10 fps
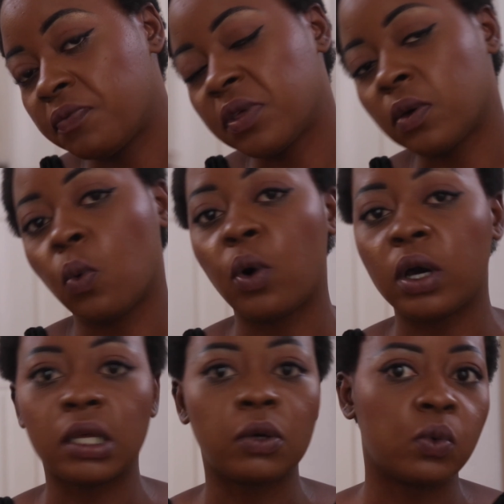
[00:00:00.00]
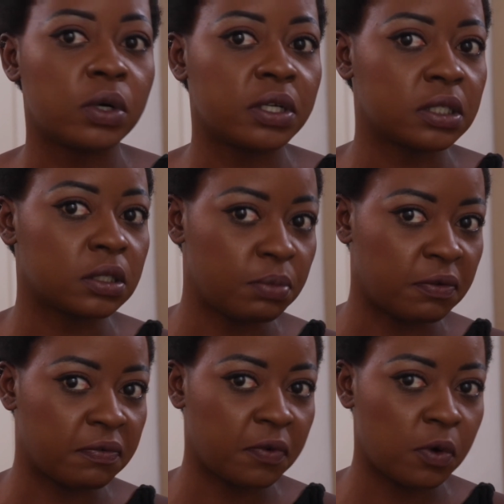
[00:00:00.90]
than what it was
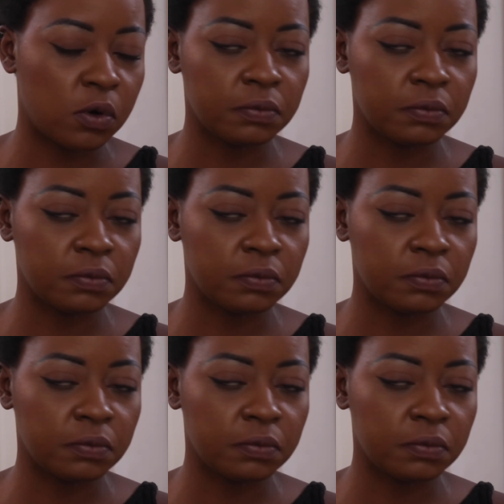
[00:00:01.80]
before.